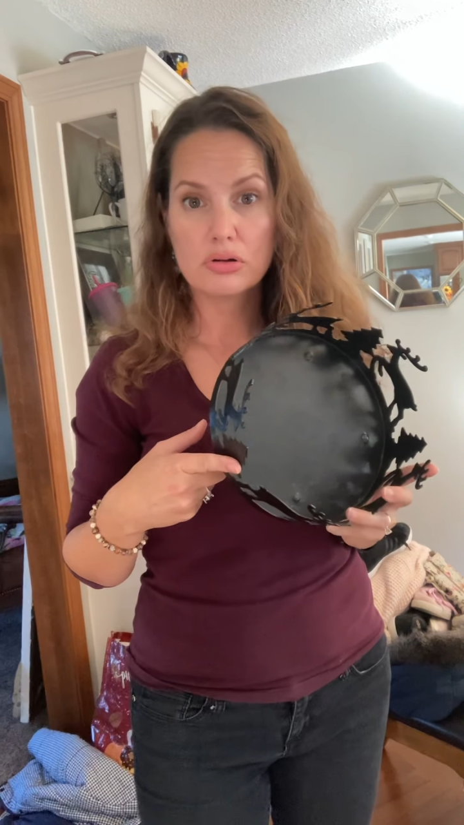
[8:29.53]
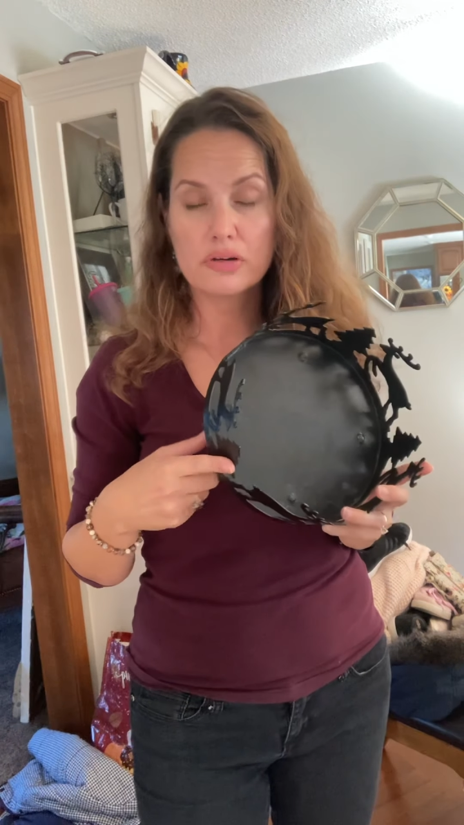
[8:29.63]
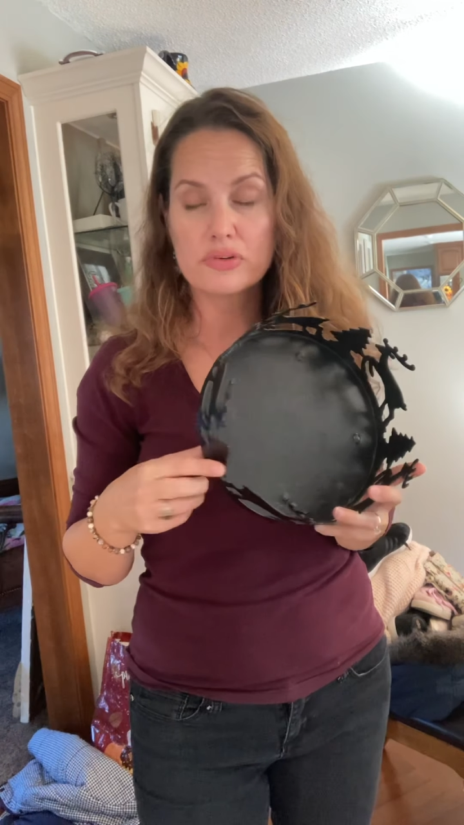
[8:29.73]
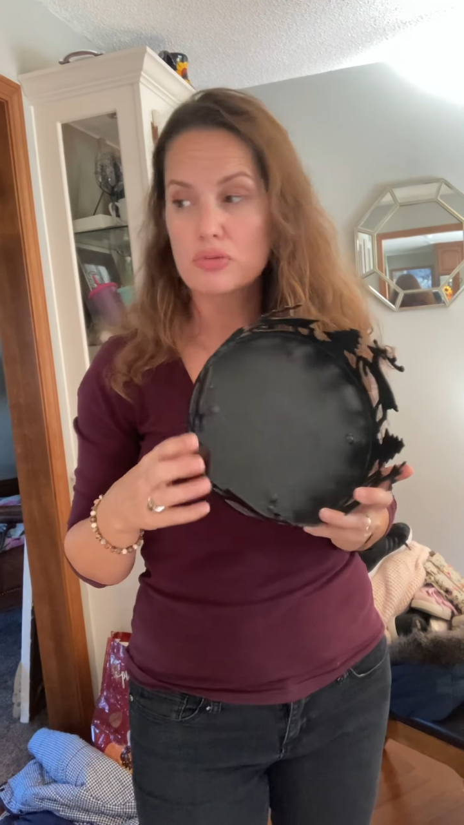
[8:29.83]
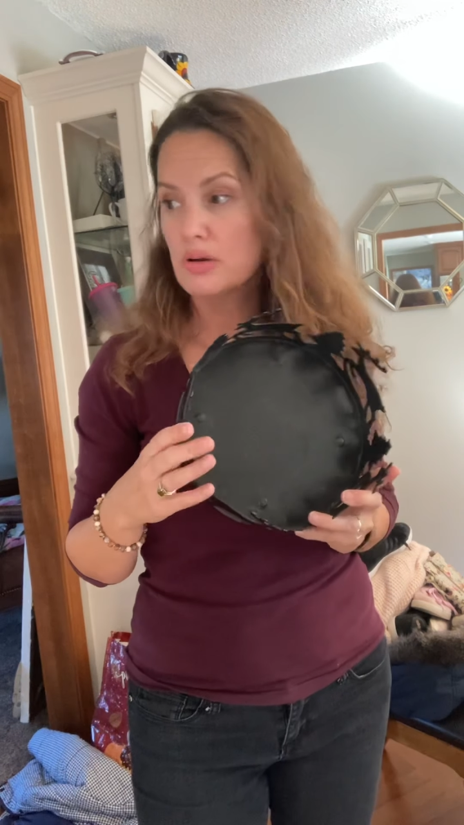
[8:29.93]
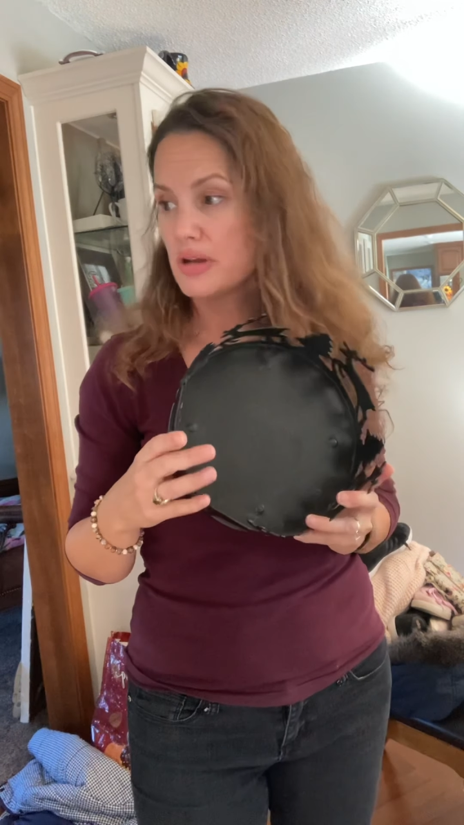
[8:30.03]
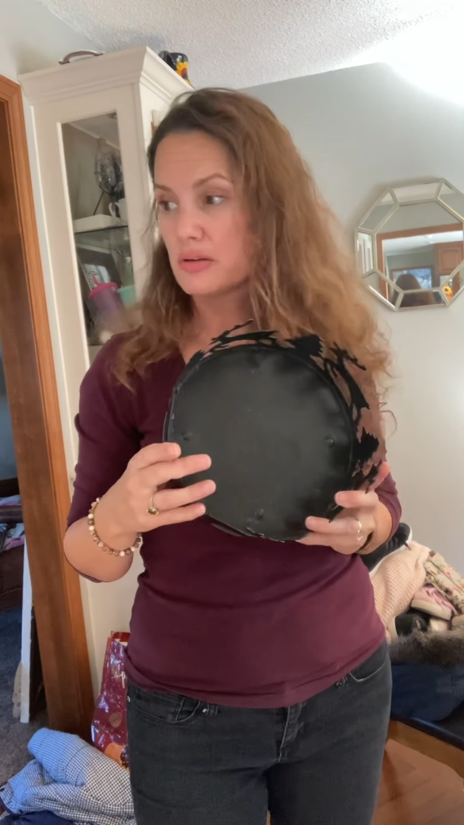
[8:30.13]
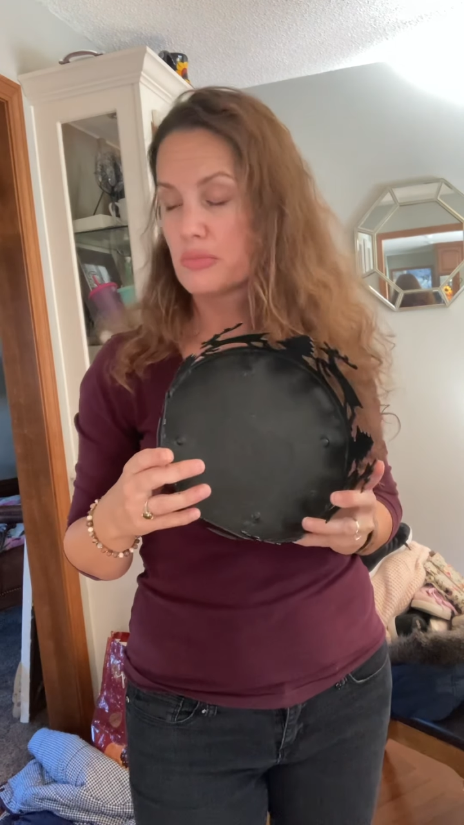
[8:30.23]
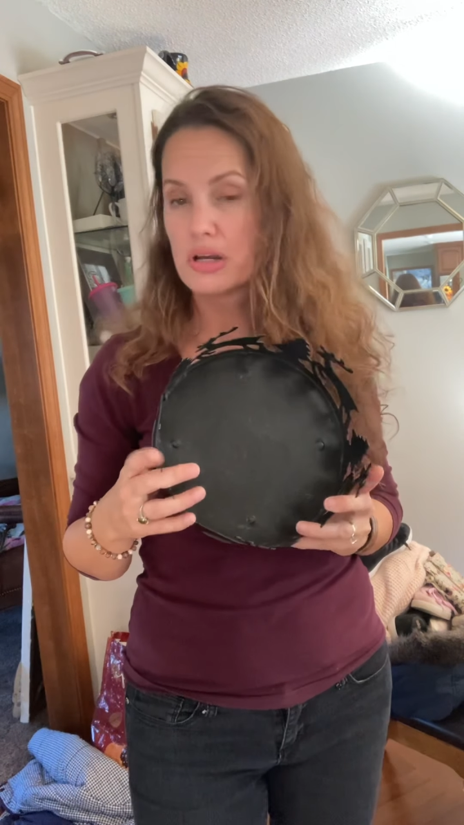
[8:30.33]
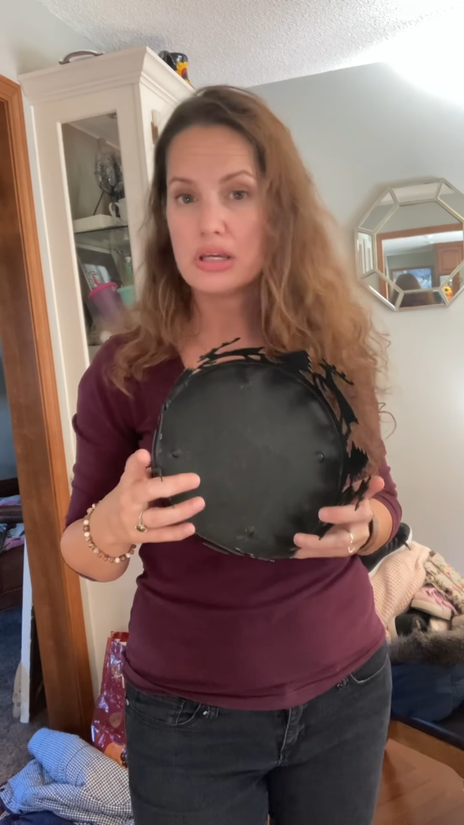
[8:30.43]
have to worry about them
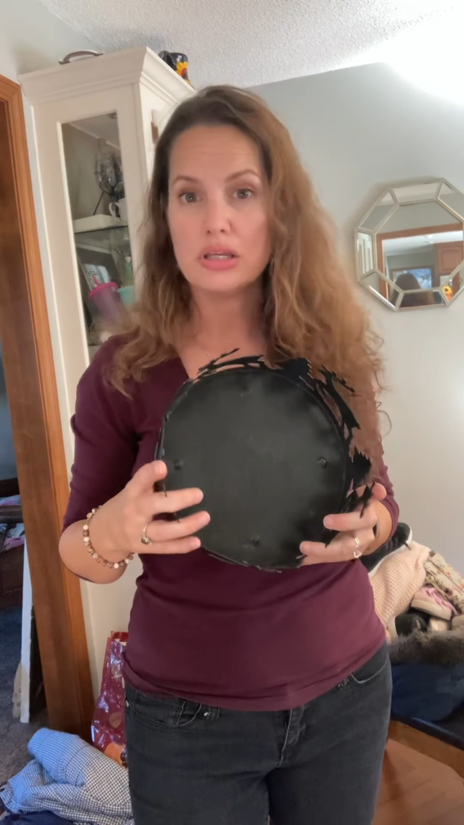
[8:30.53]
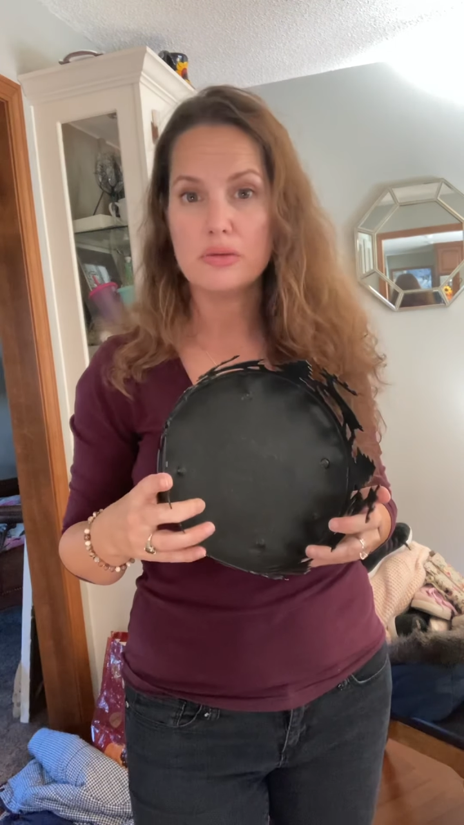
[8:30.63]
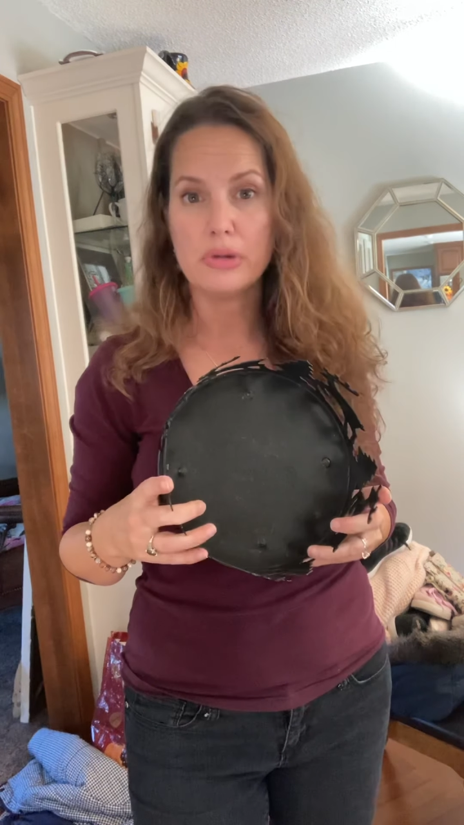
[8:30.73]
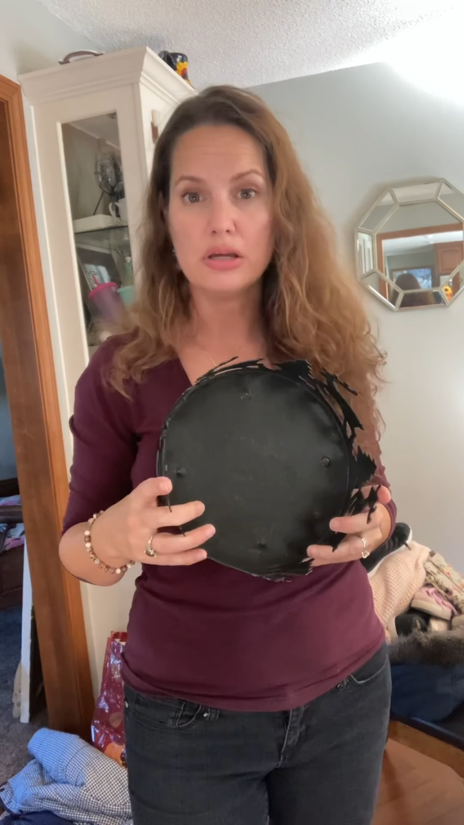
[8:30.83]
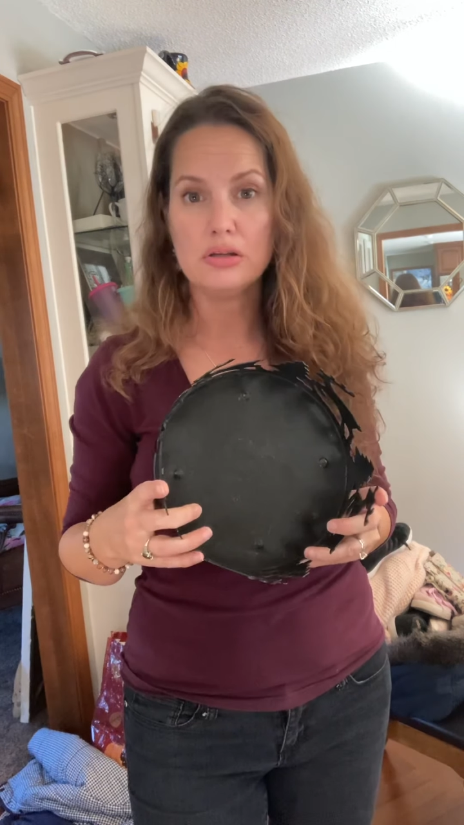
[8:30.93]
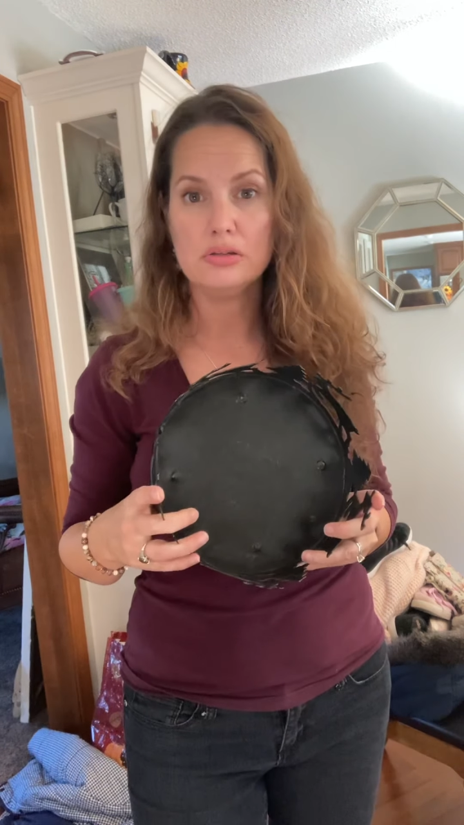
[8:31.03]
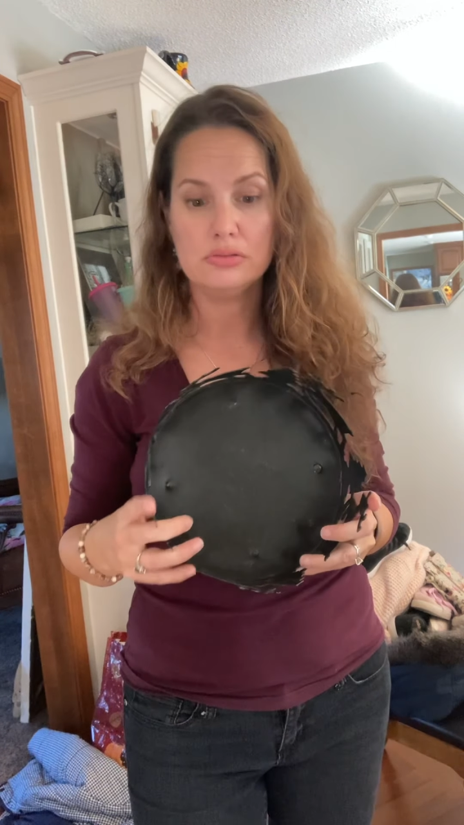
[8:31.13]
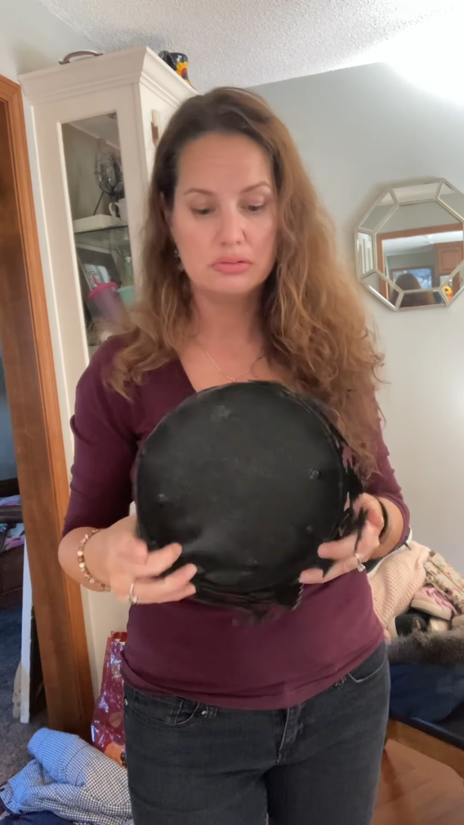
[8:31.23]
breaking in the mail.